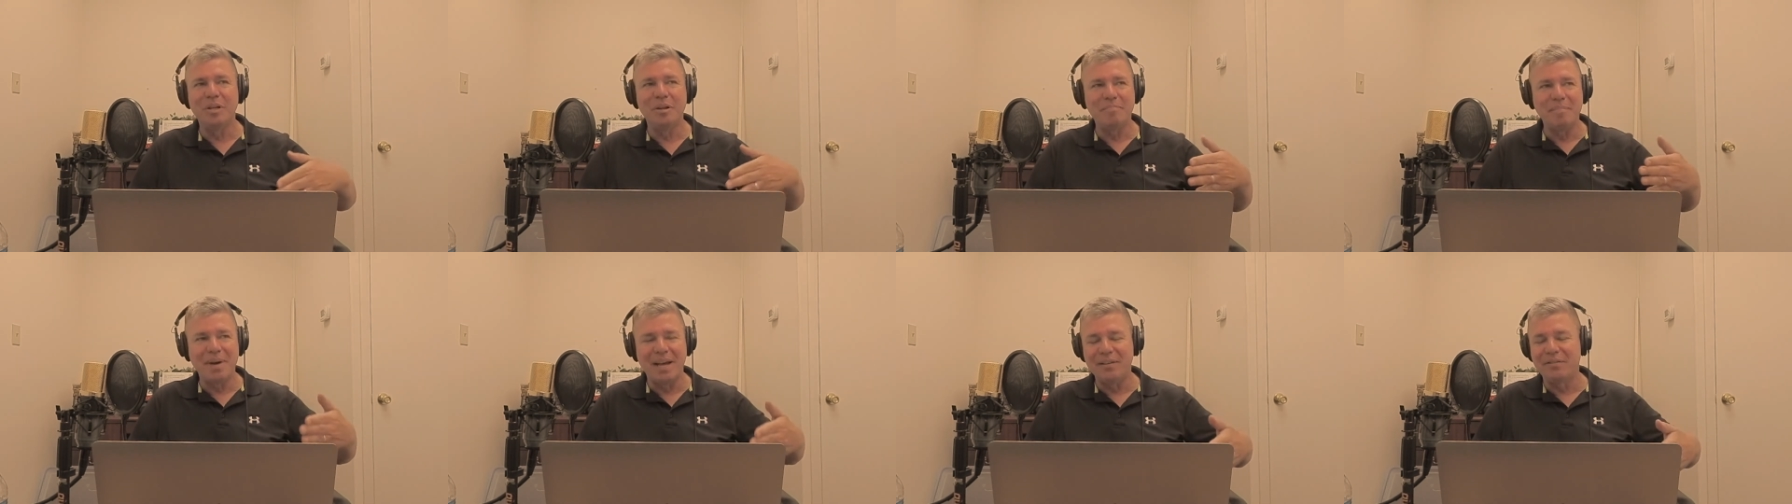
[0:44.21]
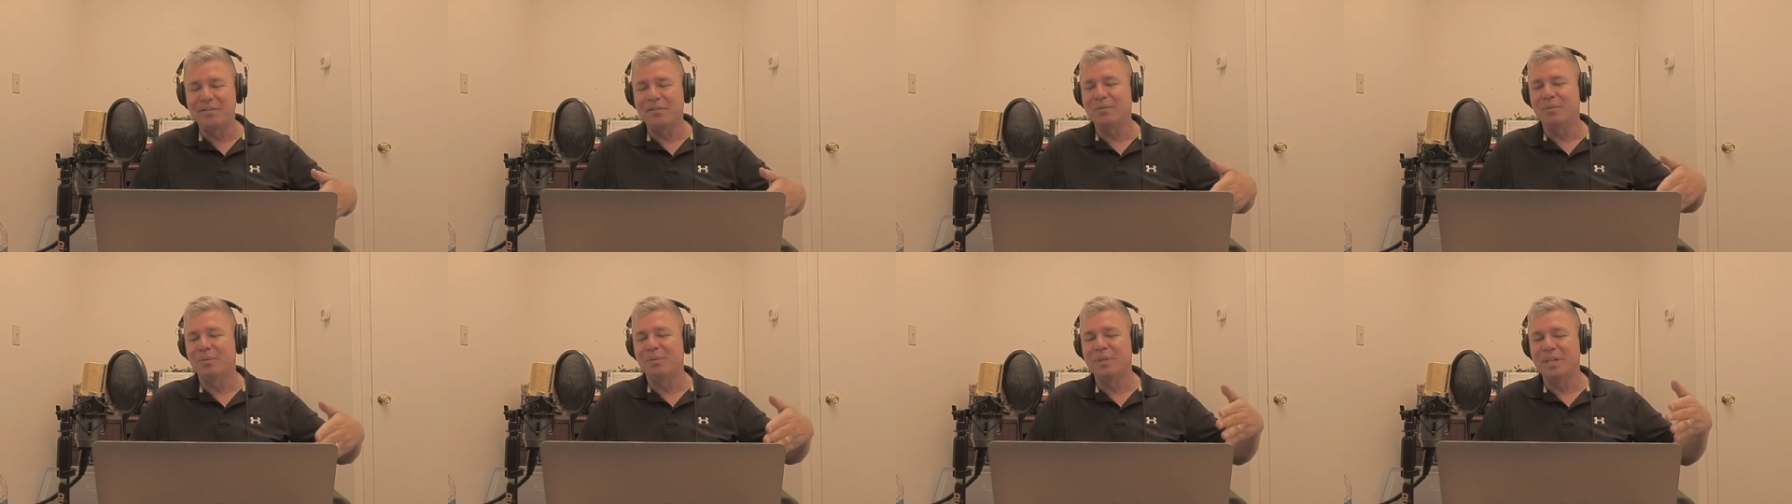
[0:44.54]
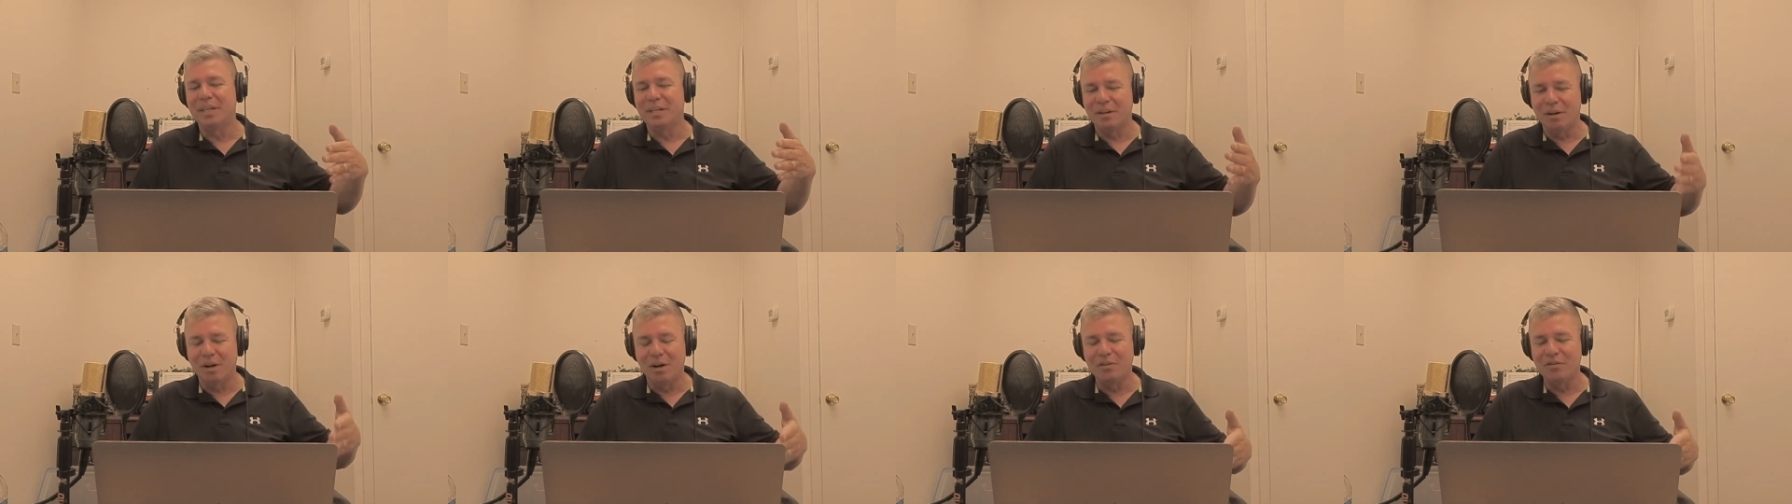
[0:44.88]
and med school
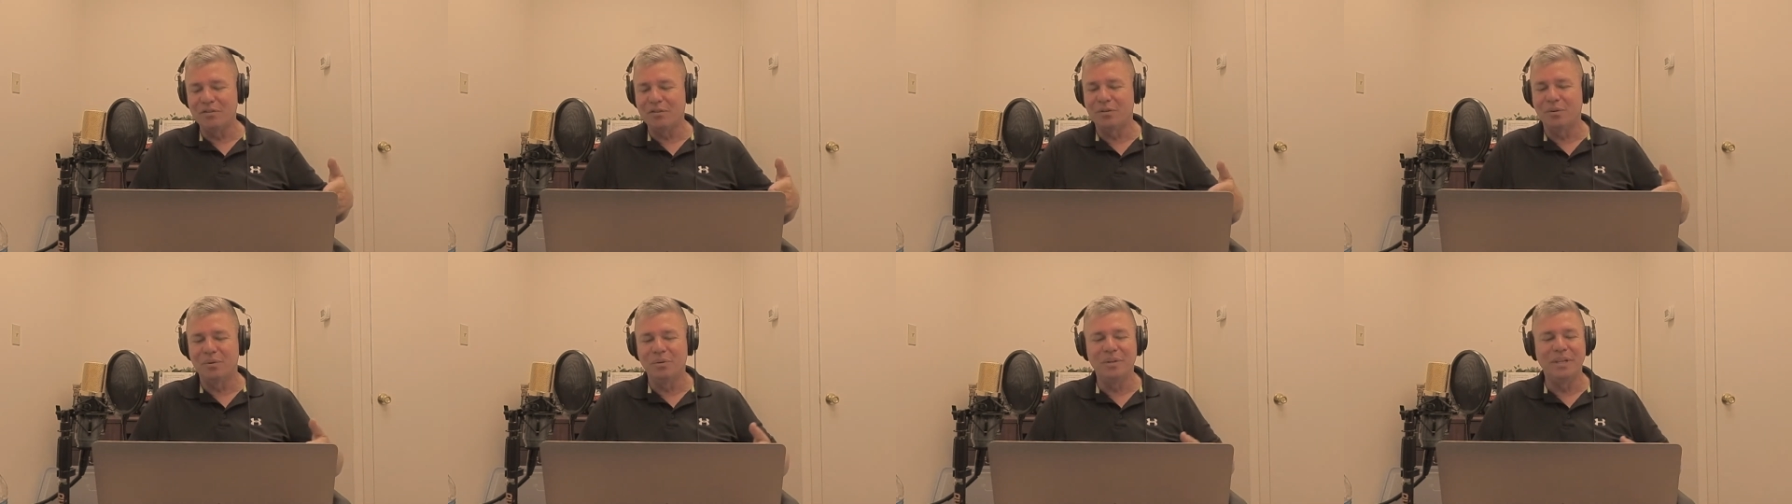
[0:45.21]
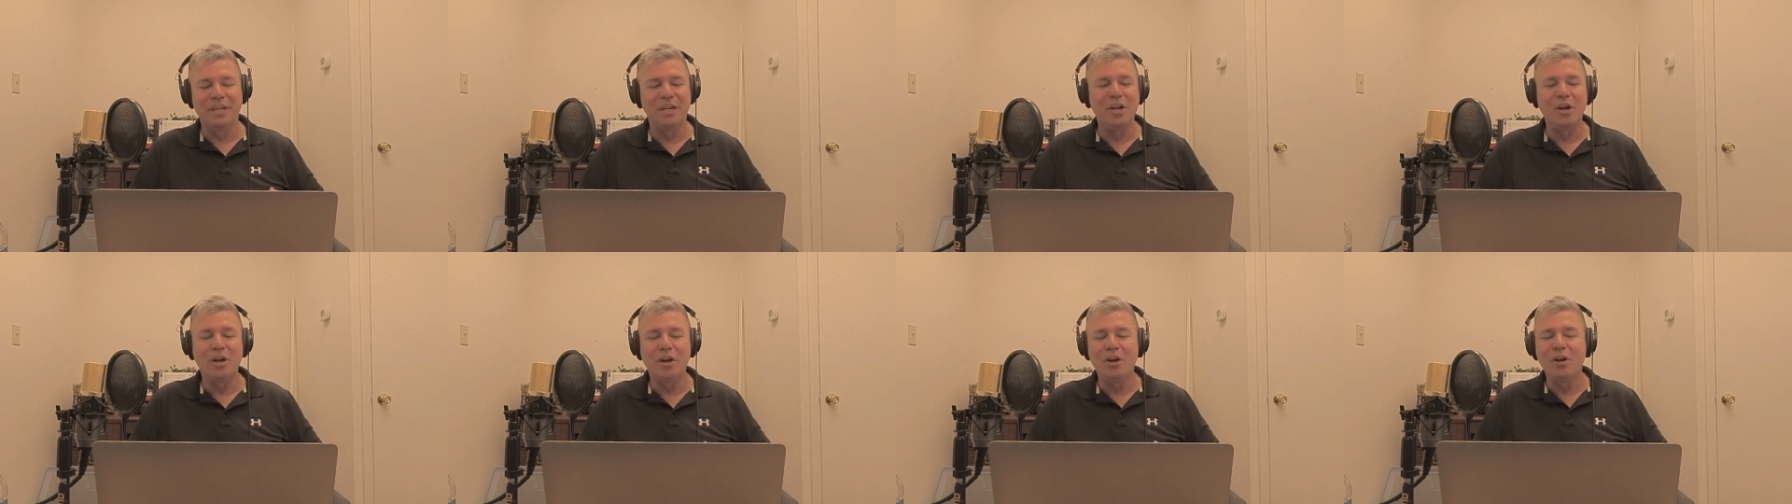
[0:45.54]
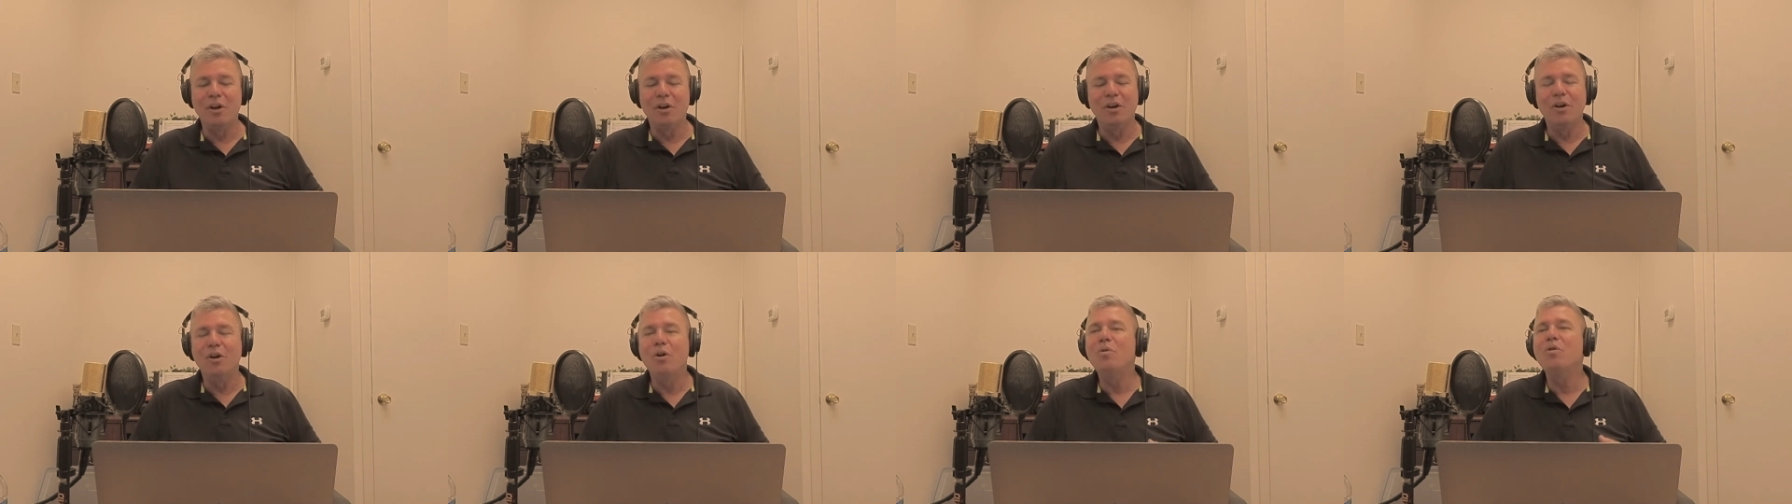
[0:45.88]
and law school and
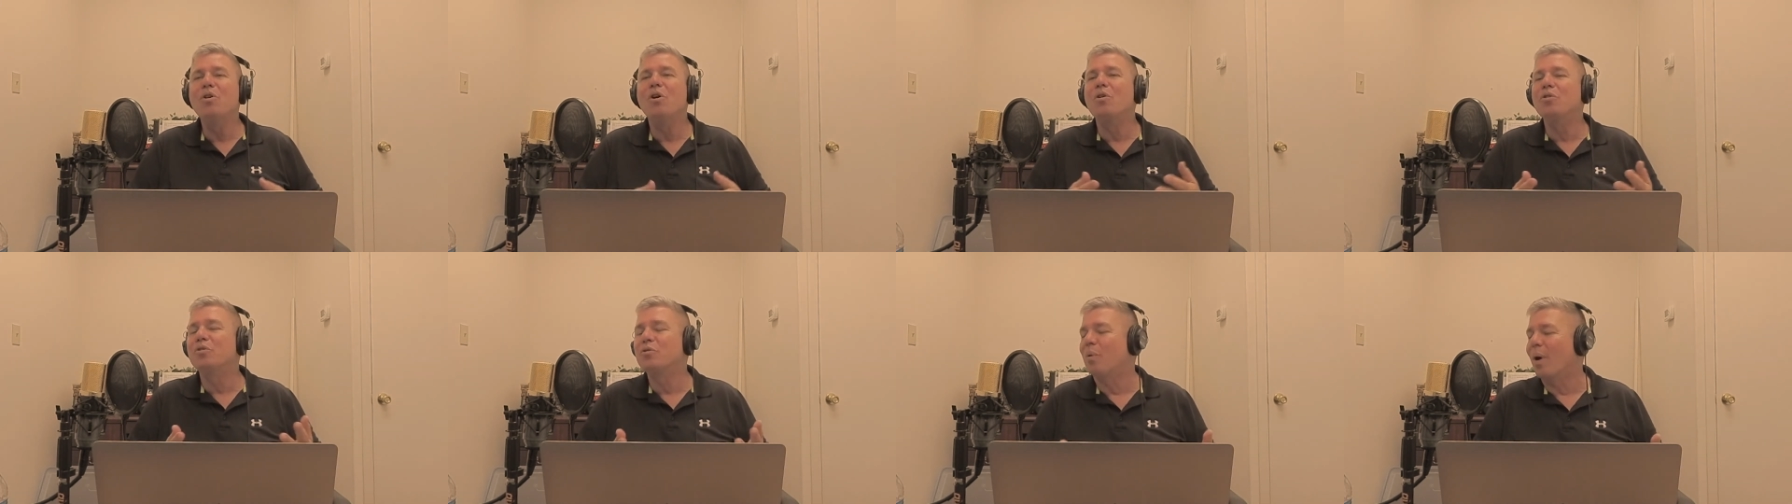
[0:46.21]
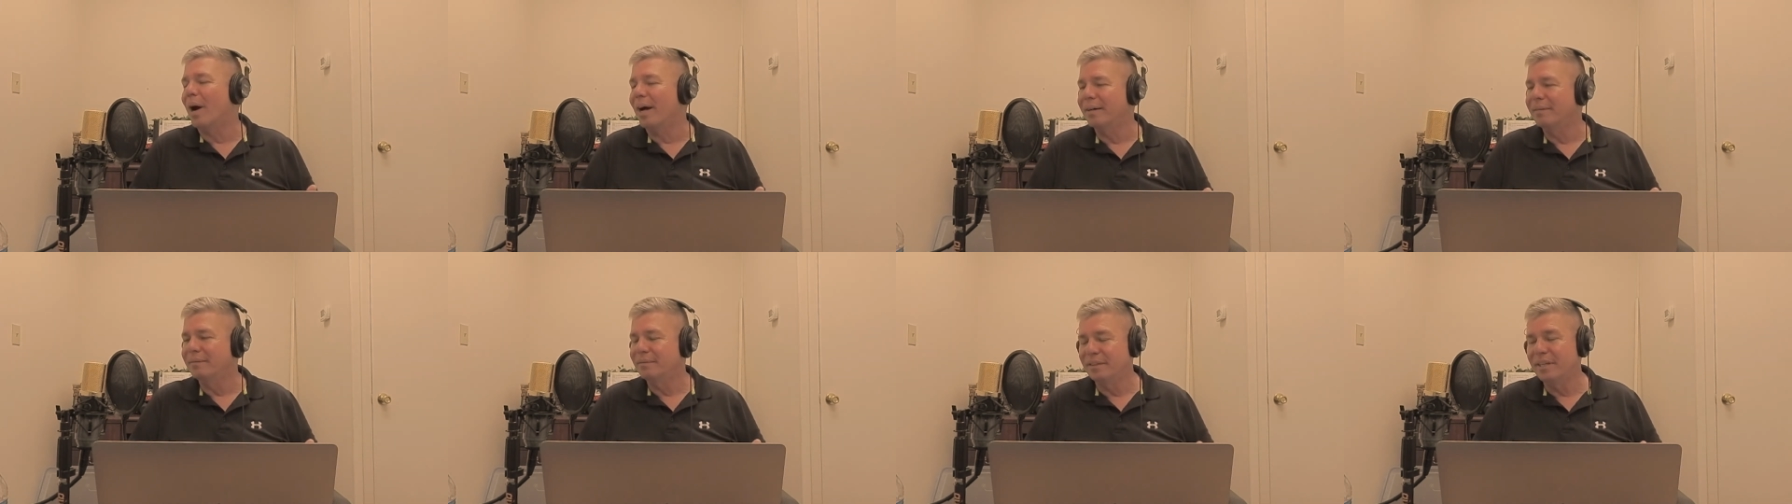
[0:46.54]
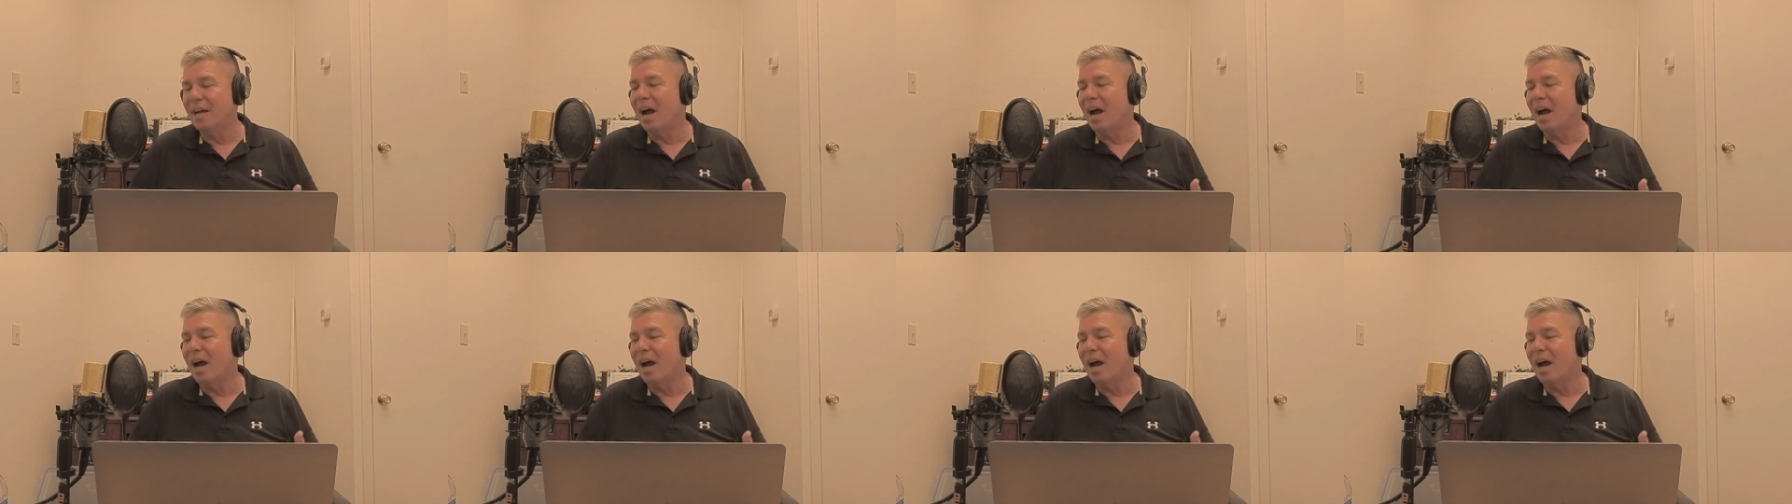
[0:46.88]
who knows what,